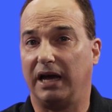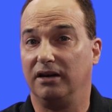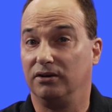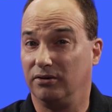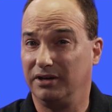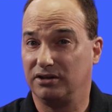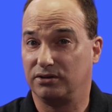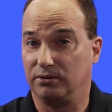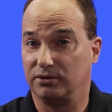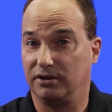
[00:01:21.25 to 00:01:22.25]
a
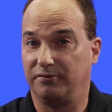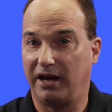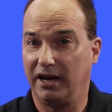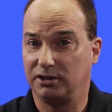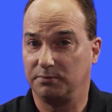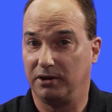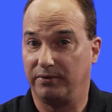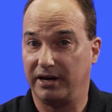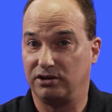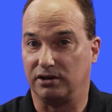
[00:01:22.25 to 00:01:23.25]
non-exhaustive
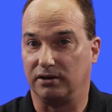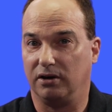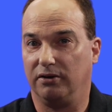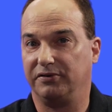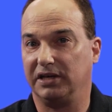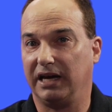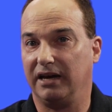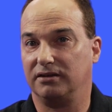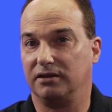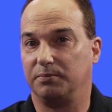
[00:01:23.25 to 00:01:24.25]
exploration of the
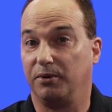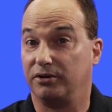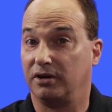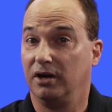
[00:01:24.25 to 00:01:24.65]
cases both